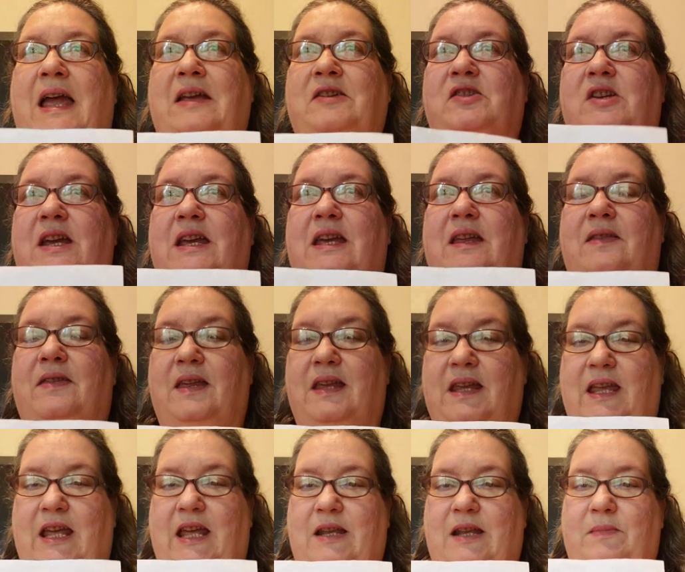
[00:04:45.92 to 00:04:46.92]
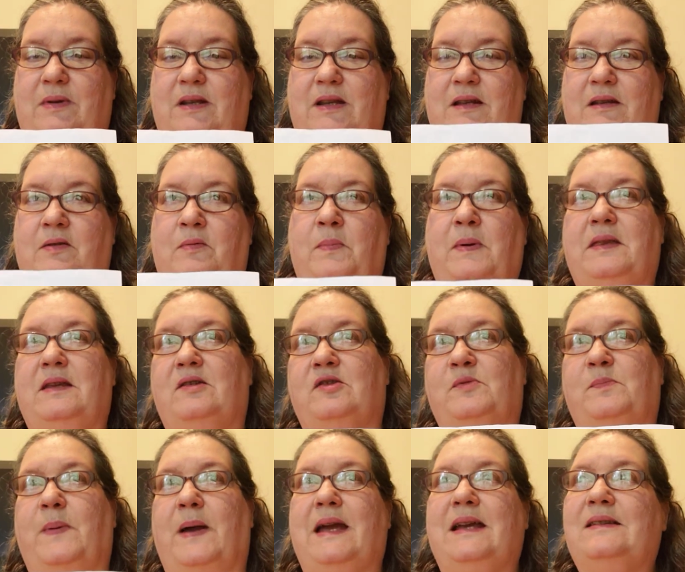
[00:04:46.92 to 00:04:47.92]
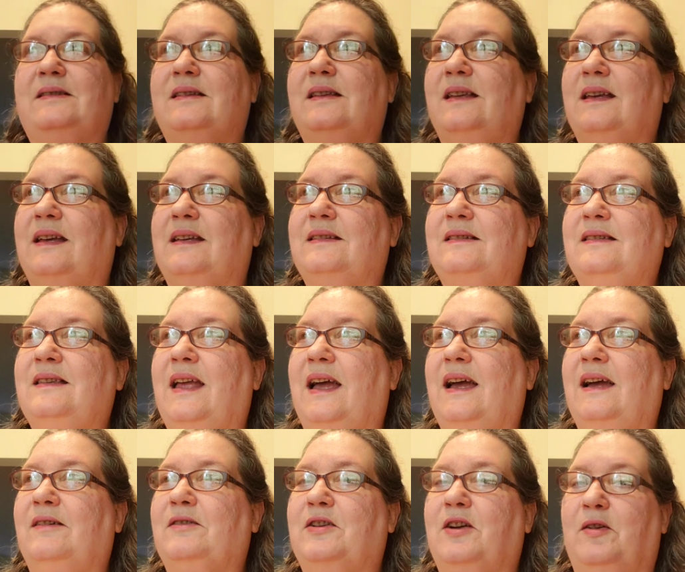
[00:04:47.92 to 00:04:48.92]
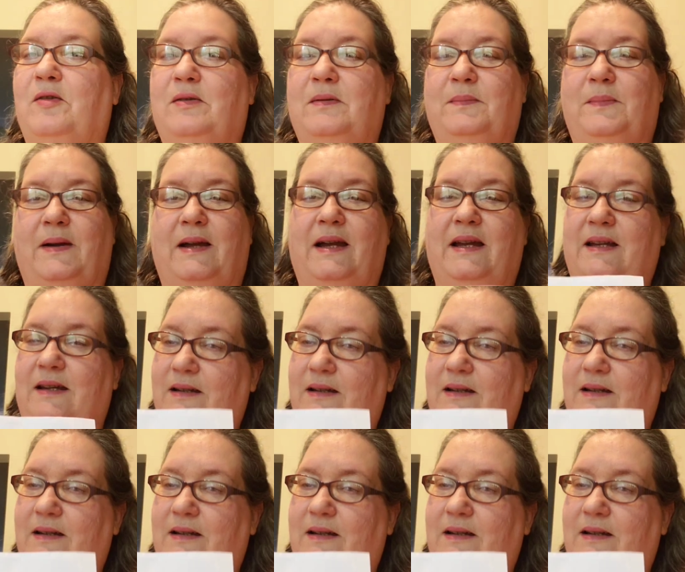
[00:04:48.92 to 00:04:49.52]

I shake a thing at him. But there's bicycles now going by.